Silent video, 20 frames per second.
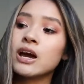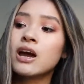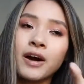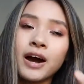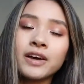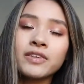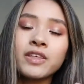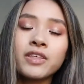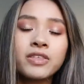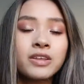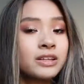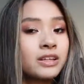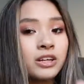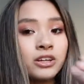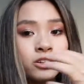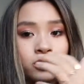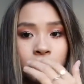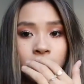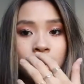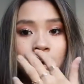Find the thing
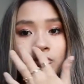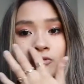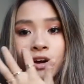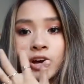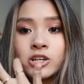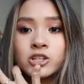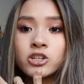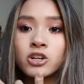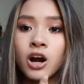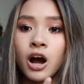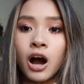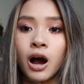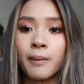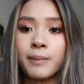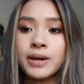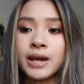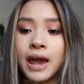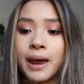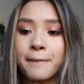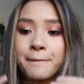that you're good at, find your
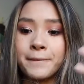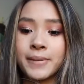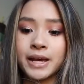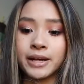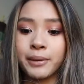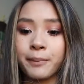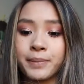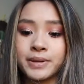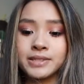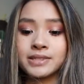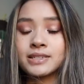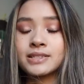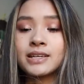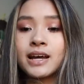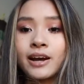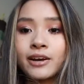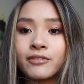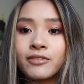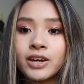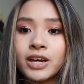hobby and make a business
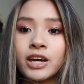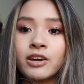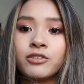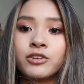out of it.